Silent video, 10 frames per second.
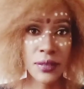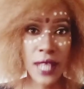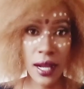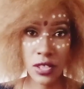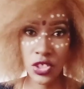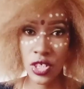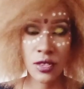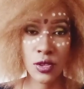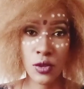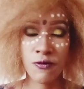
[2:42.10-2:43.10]
dark
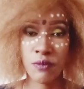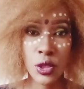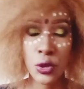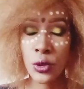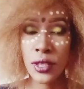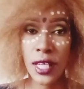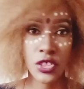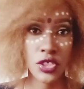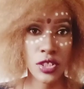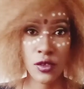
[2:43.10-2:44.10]
shades of blue,
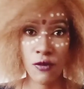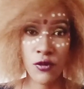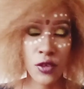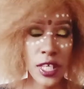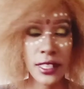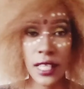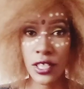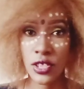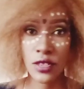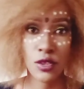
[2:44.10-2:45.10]
dark shades of green,
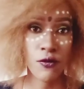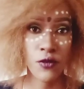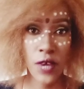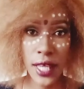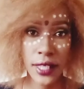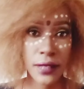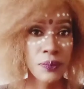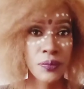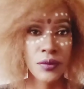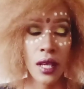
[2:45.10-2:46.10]
dark shades of red.
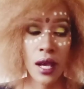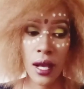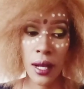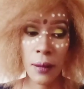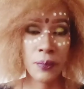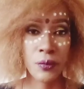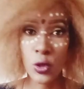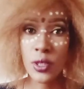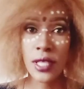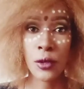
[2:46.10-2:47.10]
Uh,
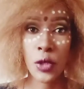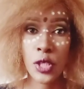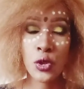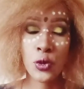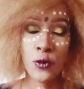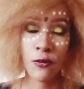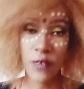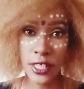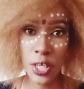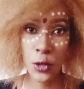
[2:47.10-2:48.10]
those are going to
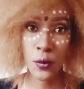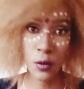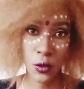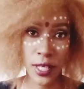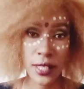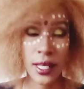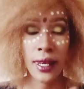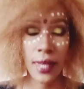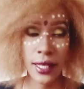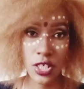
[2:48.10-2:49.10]
flatter you more than
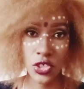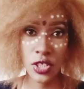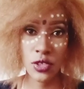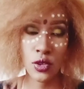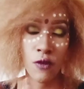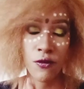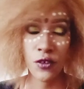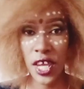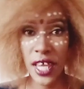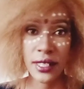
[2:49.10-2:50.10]
lighter shades of
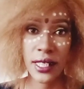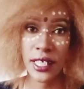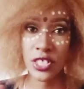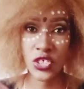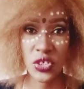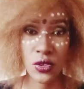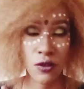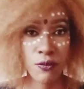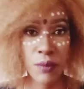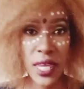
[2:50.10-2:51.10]
red, lighter shades
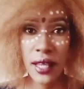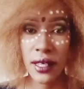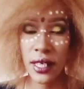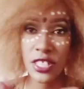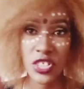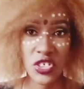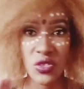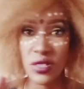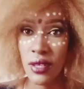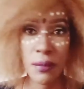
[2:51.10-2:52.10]
of pink, lighter
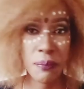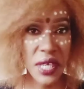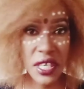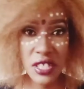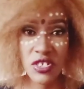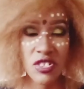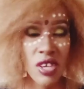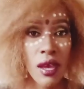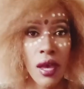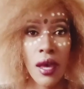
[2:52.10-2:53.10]
shades like peach.
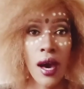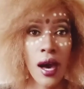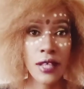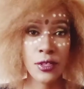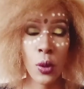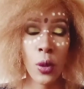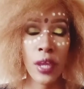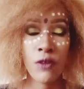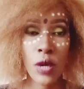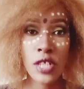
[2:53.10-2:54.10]
Uh, so
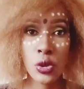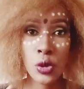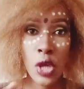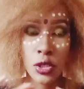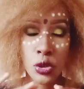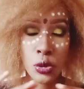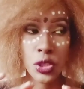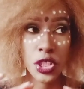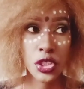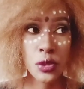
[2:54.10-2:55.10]
if you want to, to
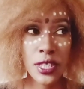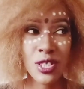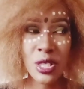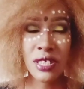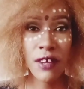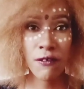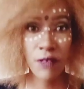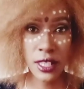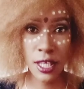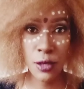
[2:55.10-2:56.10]
reduce, it's not even
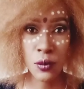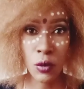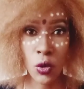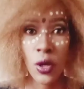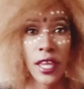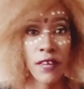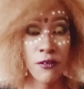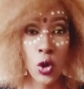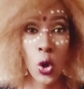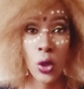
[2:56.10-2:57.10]
flatter you more.
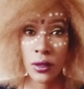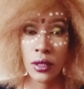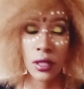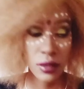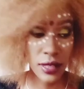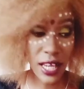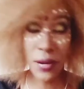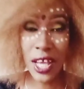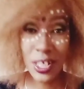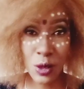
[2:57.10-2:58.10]
If you're
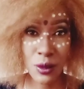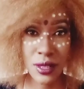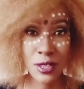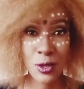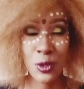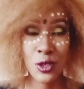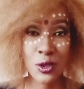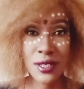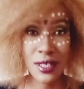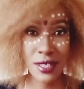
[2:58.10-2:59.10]
direction is to
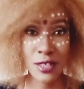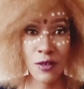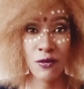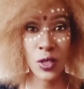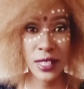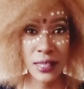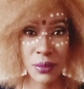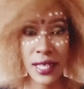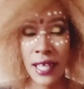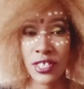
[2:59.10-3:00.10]
reduce the size of your
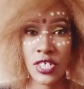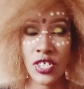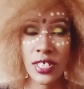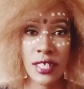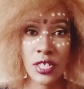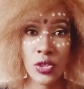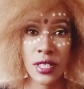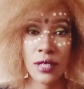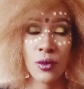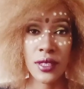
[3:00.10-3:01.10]
lips, I suggest that you
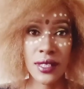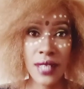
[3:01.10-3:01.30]
stick with